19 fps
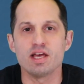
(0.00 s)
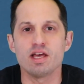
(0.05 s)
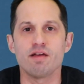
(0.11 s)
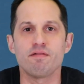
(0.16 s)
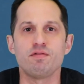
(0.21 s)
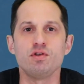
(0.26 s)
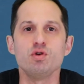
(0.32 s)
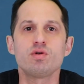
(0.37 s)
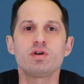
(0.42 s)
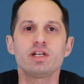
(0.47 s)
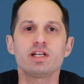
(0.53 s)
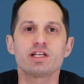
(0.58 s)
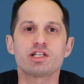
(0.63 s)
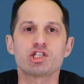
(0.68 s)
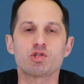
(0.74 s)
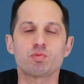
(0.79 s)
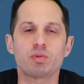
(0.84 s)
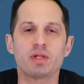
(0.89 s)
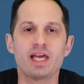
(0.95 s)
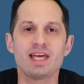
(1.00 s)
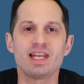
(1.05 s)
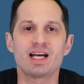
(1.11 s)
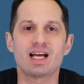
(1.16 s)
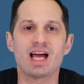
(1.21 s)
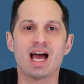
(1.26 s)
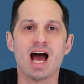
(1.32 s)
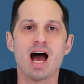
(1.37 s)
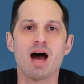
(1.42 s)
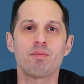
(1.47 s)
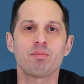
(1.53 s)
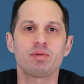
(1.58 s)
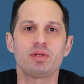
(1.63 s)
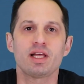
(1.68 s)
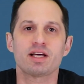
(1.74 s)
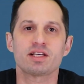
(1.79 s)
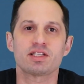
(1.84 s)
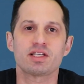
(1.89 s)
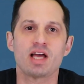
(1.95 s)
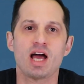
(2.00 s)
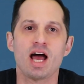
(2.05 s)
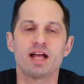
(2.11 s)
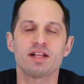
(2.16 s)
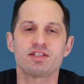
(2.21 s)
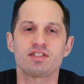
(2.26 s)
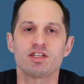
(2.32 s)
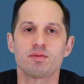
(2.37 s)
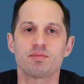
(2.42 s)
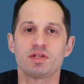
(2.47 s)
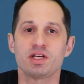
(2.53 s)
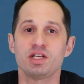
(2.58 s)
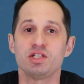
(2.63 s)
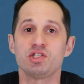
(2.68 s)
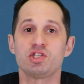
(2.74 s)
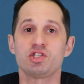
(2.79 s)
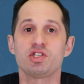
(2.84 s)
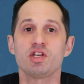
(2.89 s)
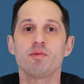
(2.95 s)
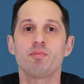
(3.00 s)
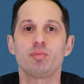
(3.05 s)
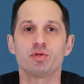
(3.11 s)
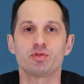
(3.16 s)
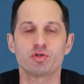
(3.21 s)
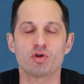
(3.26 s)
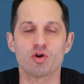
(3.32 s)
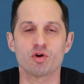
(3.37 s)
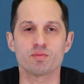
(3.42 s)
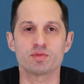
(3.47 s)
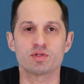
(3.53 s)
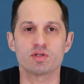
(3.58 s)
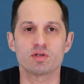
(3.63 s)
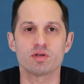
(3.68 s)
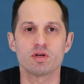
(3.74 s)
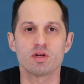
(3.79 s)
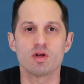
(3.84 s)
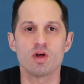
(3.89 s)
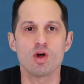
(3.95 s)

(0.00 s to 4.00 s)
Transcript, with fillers: If you can explain a complex concept in simple terms,